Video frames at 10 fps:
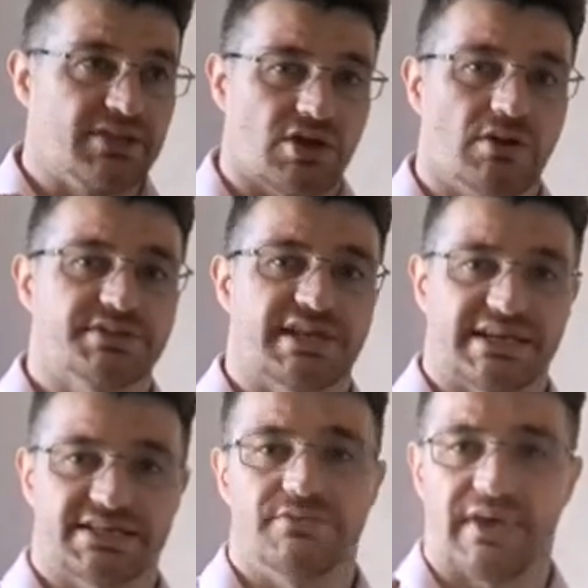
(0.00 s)
the
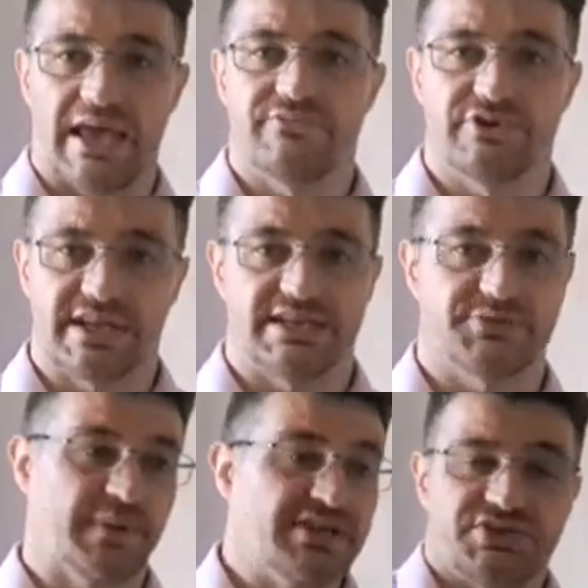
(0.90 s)
context of everyday
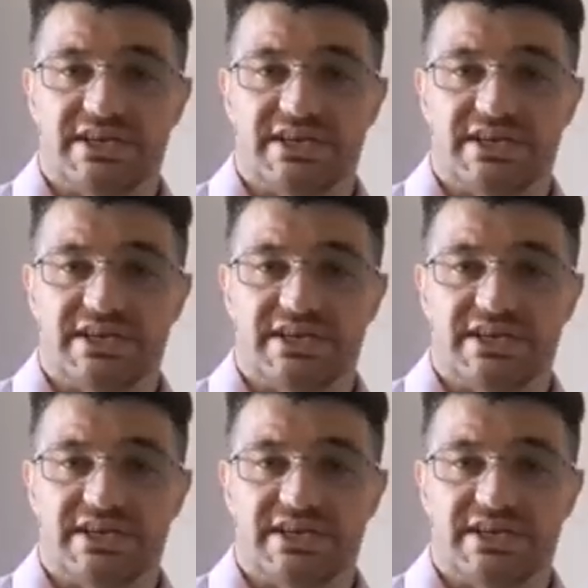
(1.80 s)
speech,